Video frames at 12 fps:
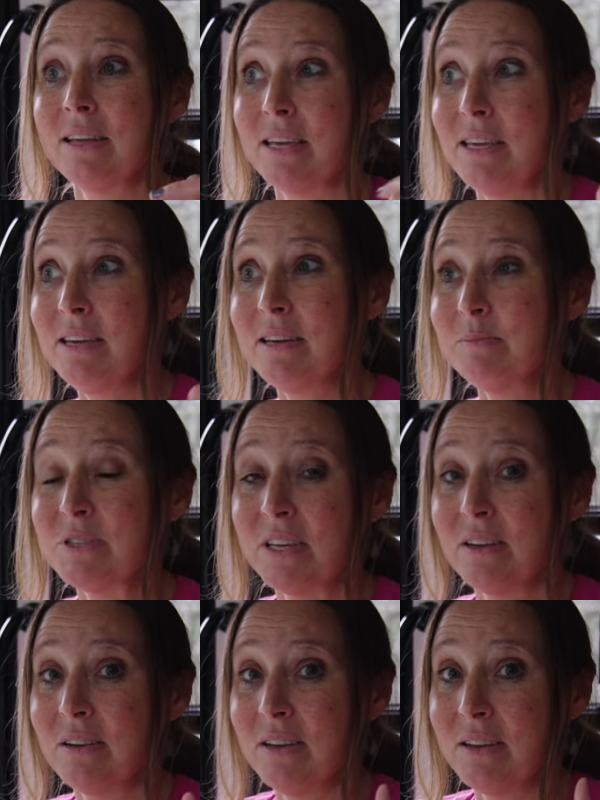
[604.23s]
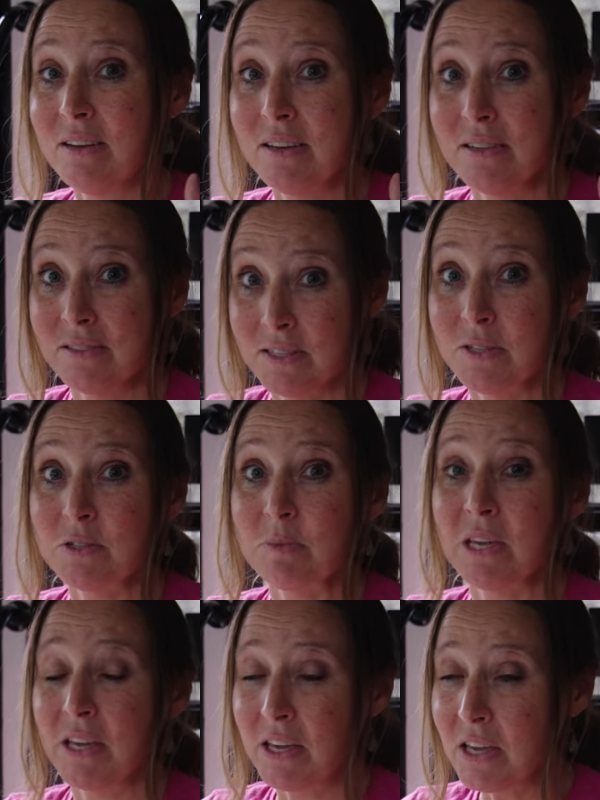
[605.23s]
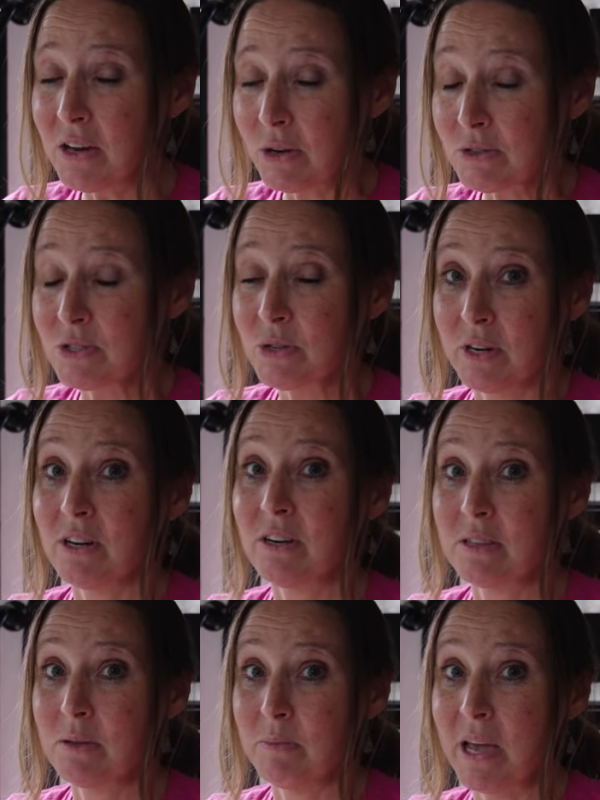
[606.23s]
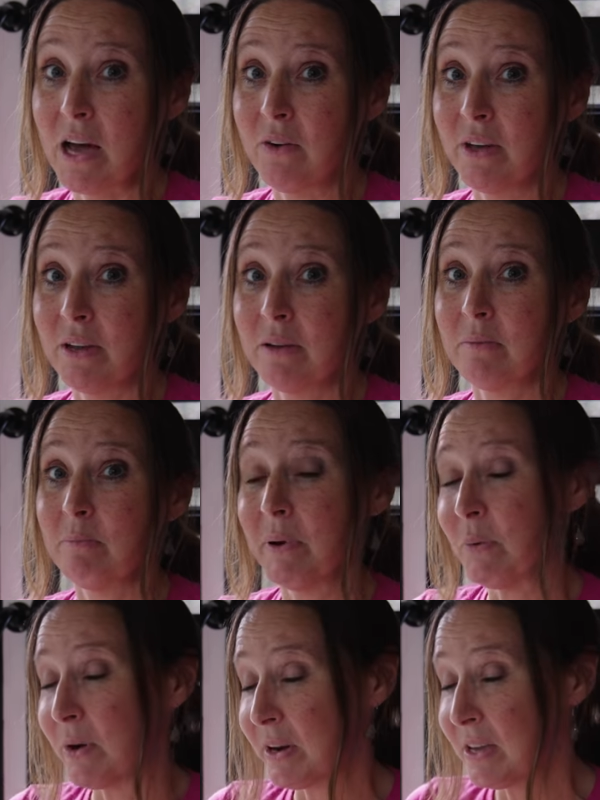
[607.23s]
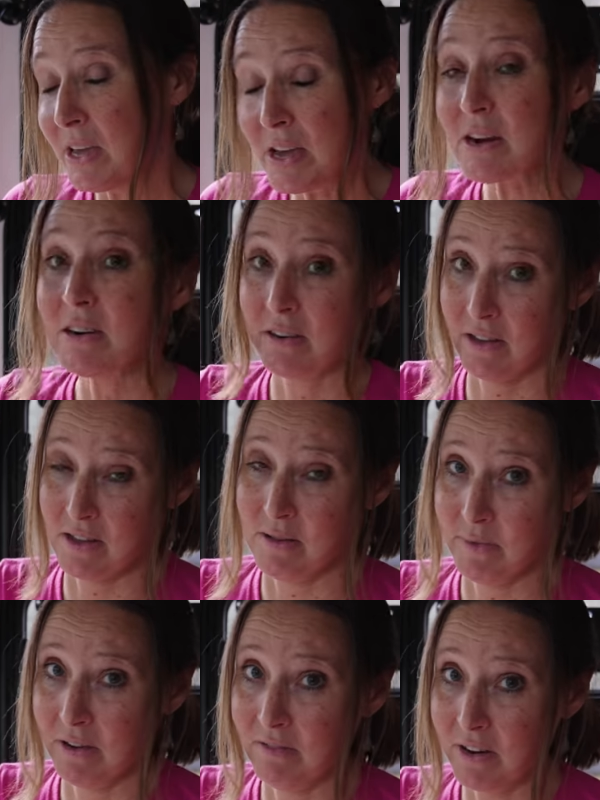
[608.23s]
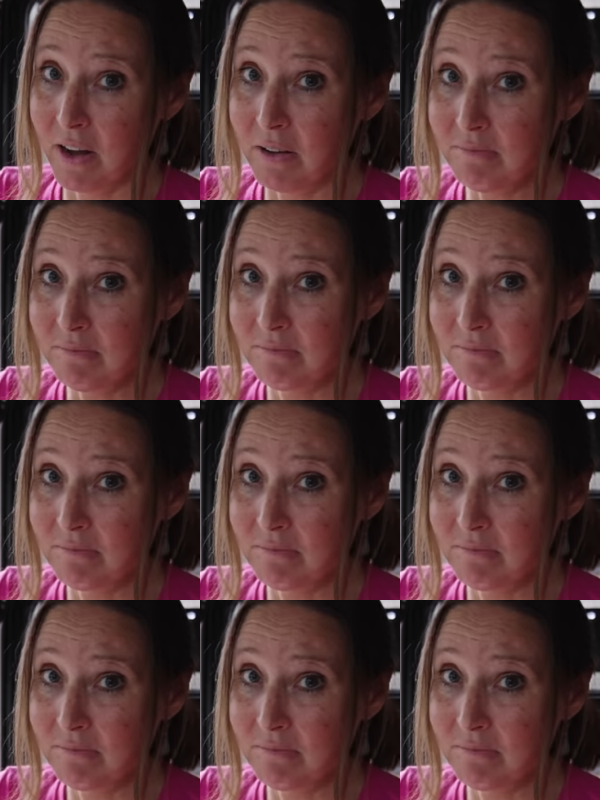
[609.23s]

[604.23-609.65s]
he comes in and tells me he also heard the meowing, but where he heard it coming from.